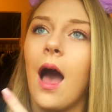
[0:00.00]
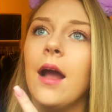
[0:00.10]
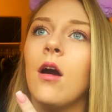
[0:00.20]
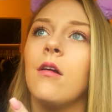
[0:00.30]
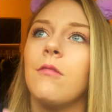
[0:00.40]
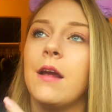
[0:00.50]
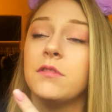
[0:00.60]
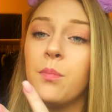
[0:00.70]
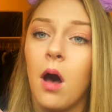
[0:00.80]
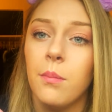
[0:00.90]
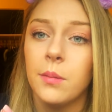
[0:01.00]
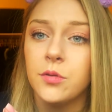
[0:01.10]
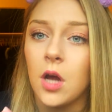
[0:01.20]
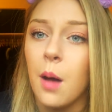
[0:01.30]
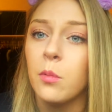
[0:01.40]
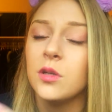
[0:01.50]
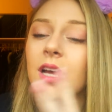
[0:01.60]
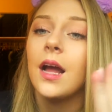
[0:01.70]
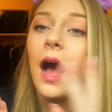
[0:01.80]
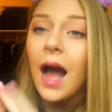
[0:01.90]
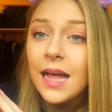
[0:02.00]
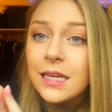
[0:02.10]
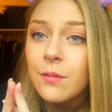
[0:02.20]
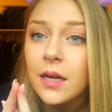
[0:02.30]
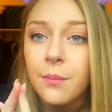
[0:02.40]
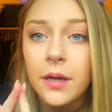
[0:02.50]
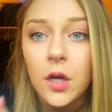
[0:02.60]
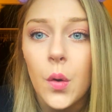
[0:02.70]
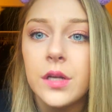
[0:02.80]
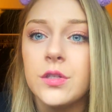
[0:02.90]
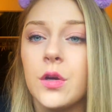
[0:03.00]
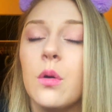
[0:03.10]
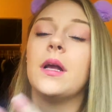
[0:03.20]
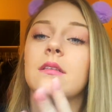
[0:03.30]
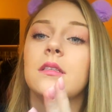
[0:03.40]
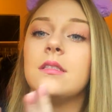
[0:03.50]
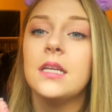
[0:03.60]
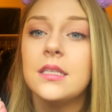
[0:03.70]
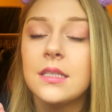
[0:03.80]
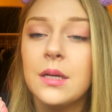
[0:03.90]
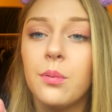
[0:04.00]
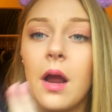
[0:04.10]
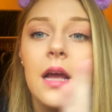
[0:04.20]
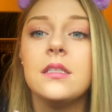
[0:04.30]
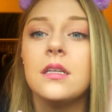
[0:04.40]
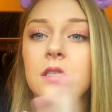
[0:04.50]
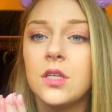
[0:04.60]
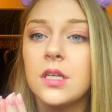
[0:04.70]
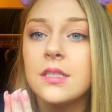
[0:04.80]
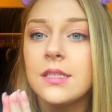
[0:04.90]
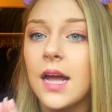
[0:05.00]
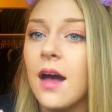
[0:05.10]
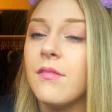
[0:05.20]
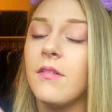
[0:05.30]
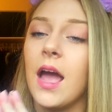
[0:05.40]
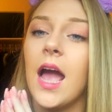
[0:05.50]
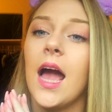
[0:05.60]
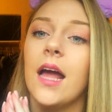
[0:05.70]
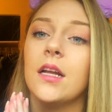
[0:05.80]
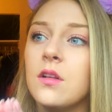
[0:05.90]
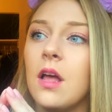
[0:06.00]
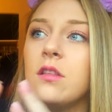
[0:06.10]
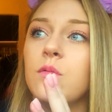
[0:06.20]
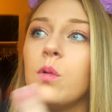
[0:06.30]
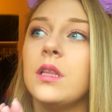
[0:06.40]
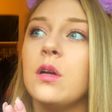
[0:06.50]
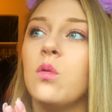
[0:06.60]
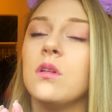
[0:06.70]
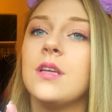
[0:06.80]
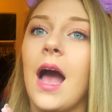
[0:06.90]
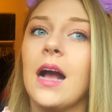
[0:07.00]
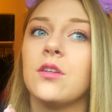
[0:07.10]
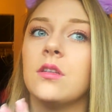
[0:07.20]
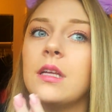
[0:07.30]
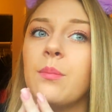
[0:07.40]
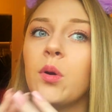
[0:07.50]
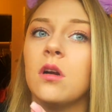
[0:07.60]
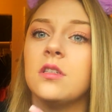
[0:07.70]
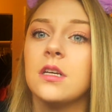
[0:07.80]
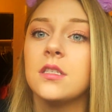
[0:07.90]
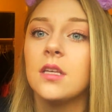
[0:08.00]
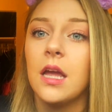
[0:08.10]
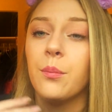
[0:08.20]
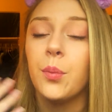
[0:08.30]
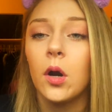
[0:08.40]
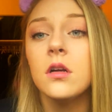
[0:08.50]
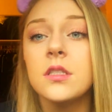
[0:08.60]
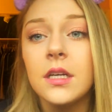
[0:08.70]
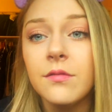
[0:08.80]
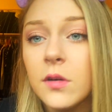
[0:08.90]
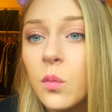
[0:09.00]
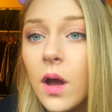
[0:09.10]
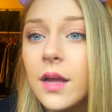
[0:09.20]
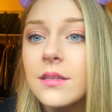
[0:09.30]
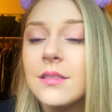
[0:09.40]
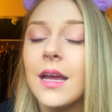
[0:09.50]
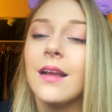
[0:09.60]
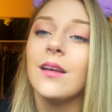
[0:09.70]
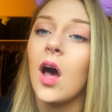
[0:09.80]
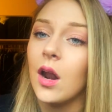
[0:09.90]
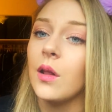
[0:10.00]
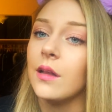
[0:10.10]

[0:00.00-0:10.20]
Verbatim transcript: iHeart Raves pop-up shop, which I highly recommend going to because it's decently priced, it's good stuff, and it's, it's really cool to actually purchase in person for once and not